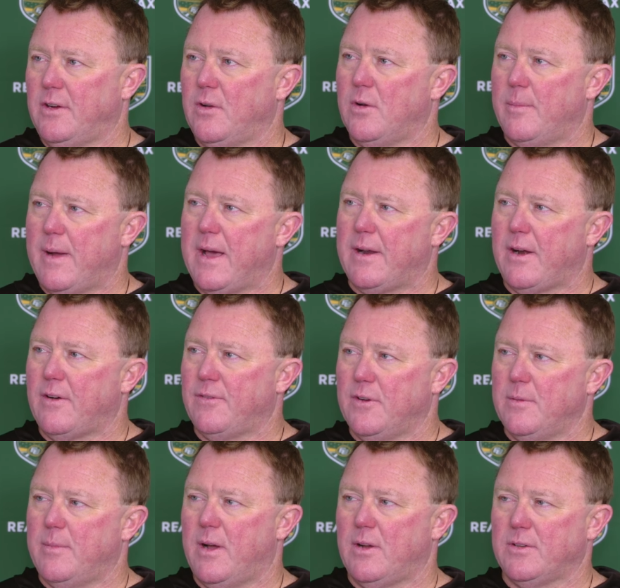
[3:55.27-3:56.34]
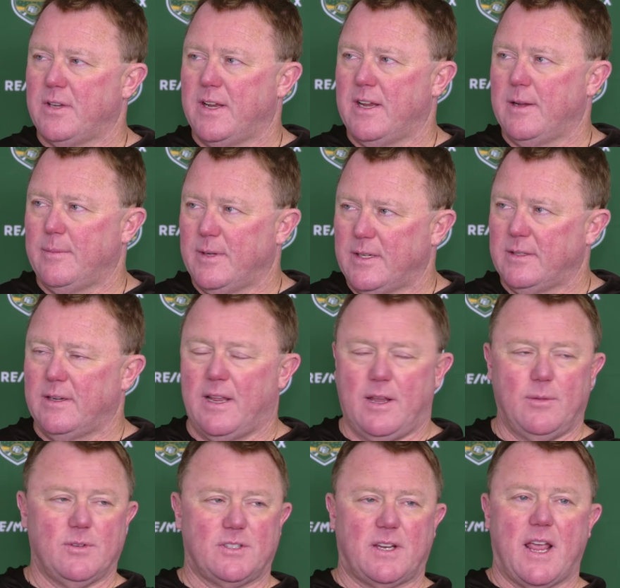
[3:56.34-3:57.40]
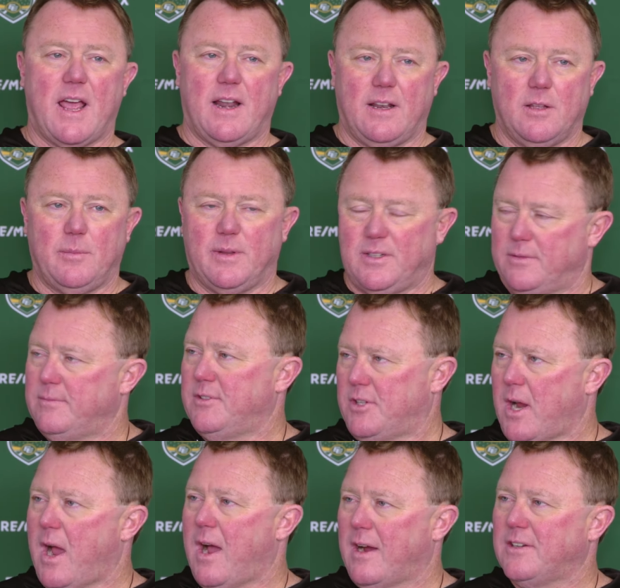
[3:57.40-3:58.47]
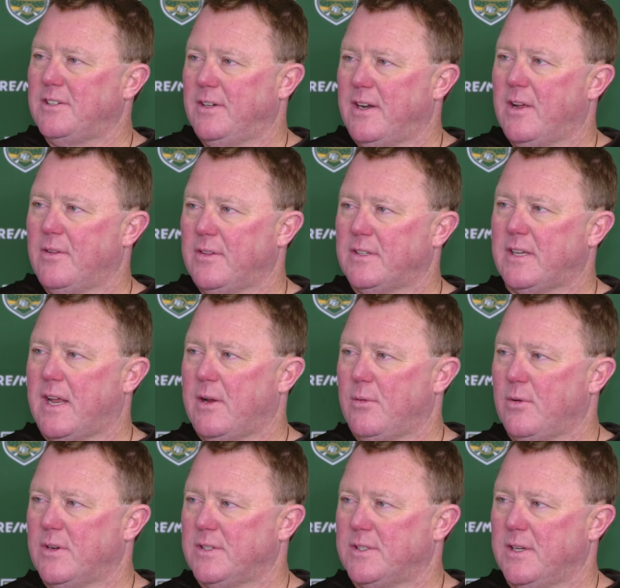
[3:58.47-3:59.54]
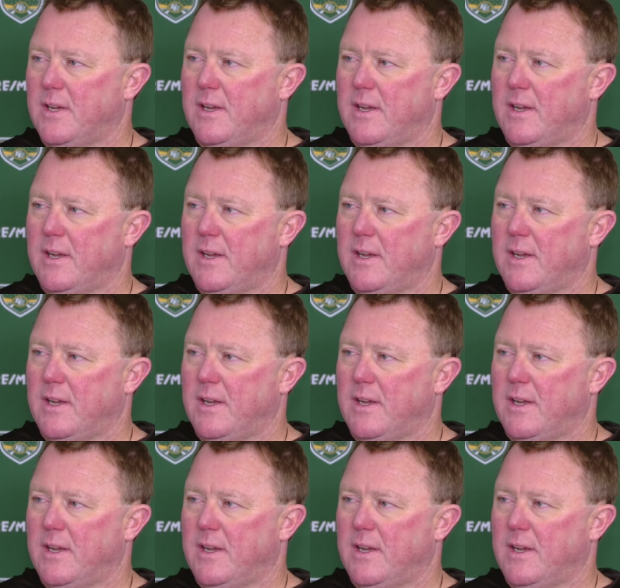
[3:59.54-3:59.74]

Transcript: you know, about our football team, and he was kind of a little bit shocked, you know, that they were as